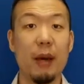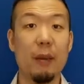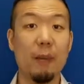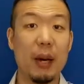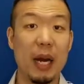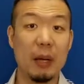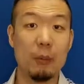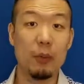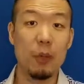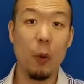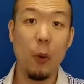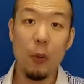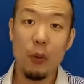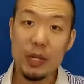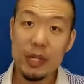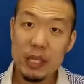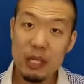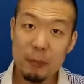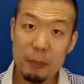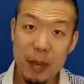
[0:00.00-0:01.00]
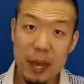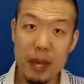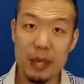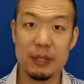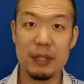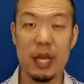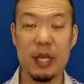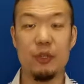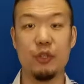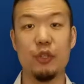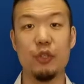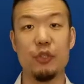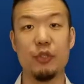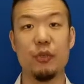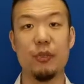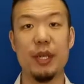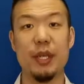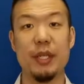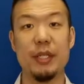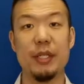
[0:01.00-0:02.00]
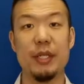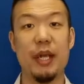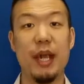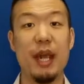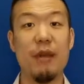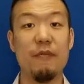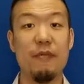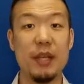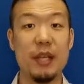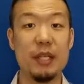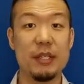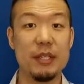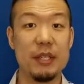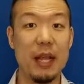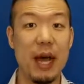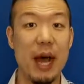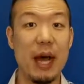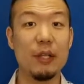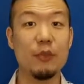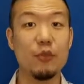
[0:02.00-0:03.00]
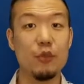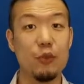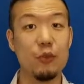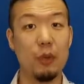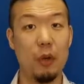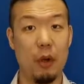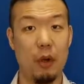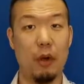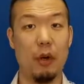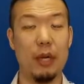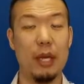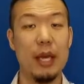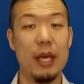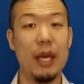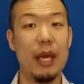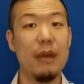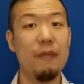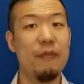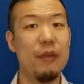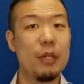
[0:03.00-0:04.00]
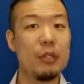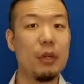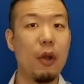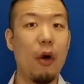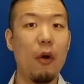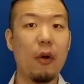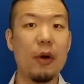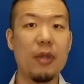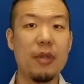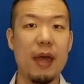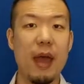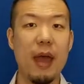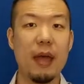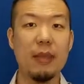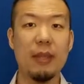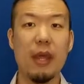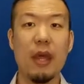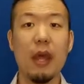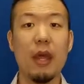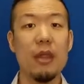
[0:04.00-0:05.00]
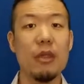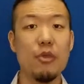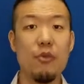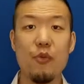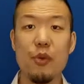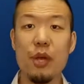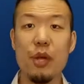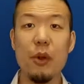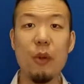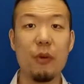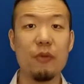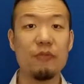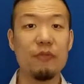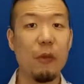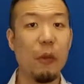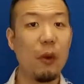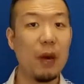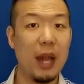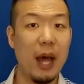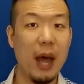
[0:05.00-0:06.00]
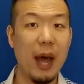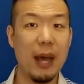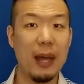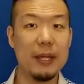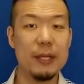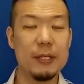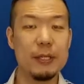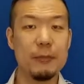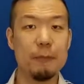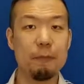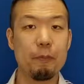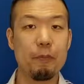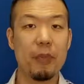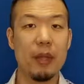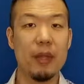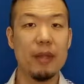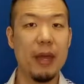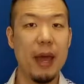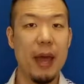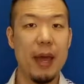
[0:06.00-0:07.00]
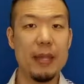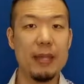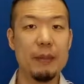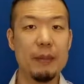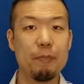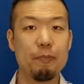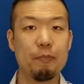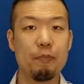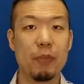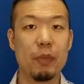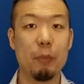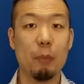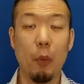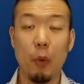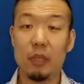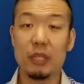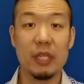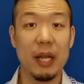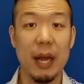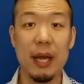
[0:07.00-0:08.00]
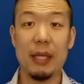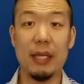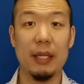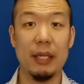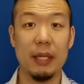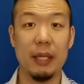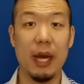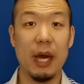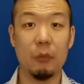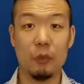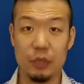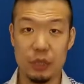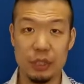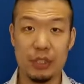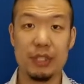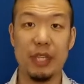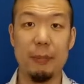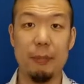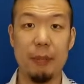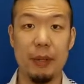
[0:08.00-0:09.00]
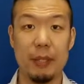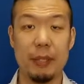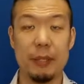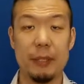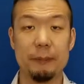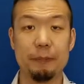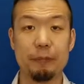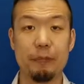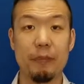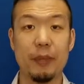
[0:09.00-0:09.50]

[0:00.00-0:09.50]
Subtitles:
But I will only pay attention to it if it is not too long. If it is longer than 3 or 4 lines, then most likely I will just skip it.